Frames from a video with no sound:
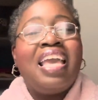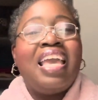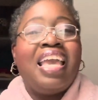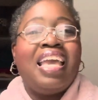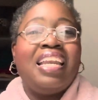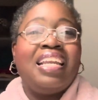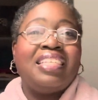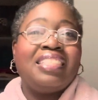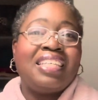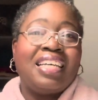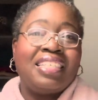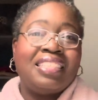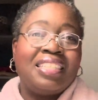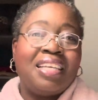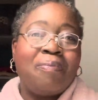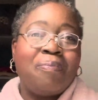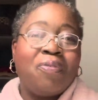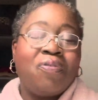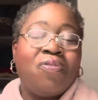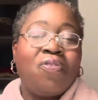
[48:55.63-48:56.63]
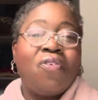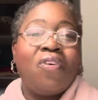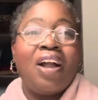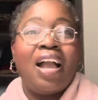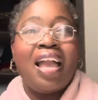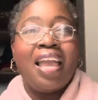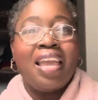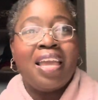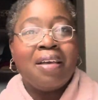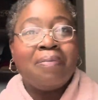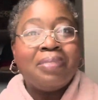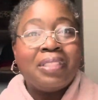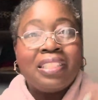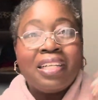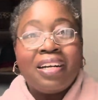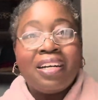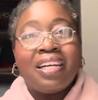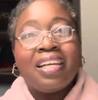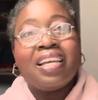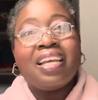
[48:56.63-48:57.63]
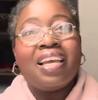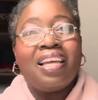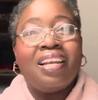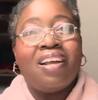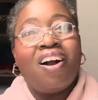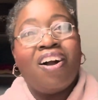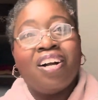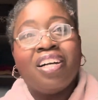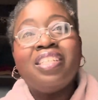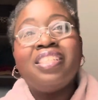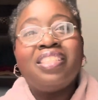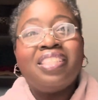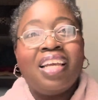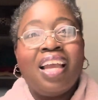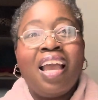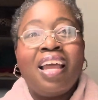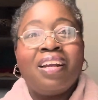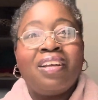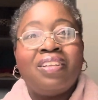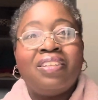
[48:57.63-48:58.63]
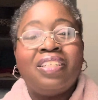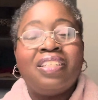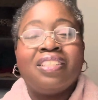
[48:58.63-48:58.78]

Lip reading: And as I said before, I am starting an art channel.